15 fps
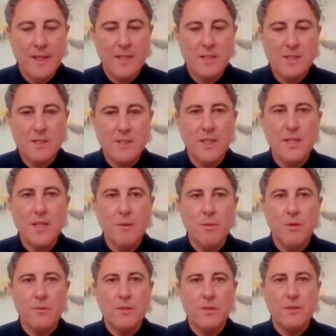it's thinking
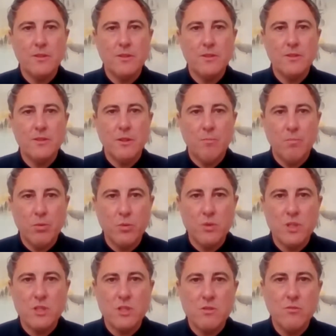about the
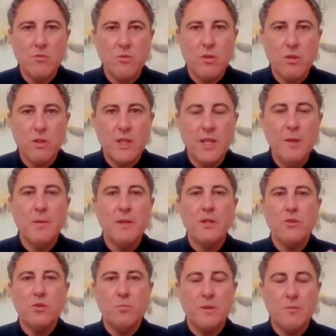approaches,
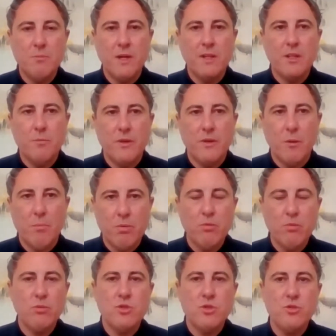keeping an open mind about the
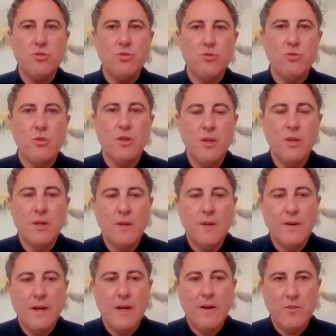approach you
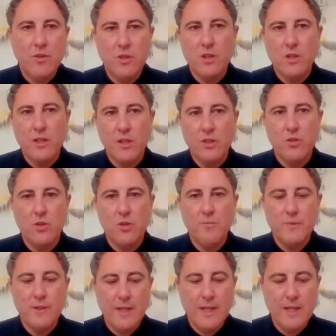have currently
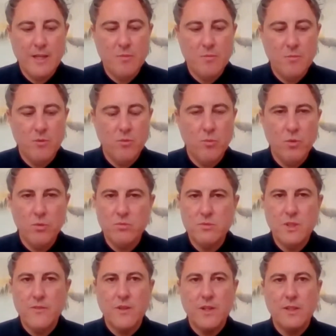got. We'll
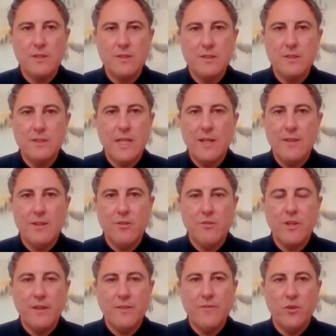never get the
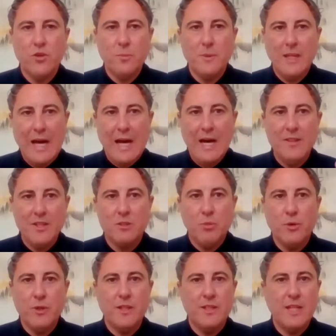right formula at this
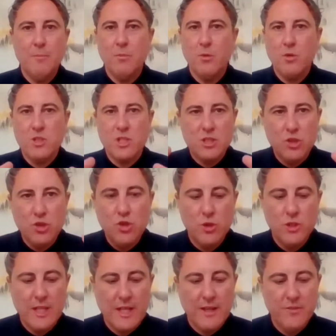point in time because it's
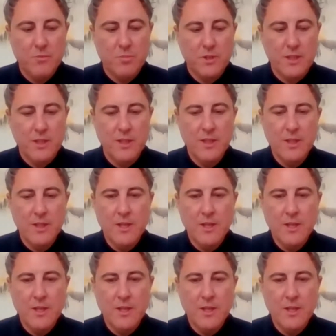new to everybody,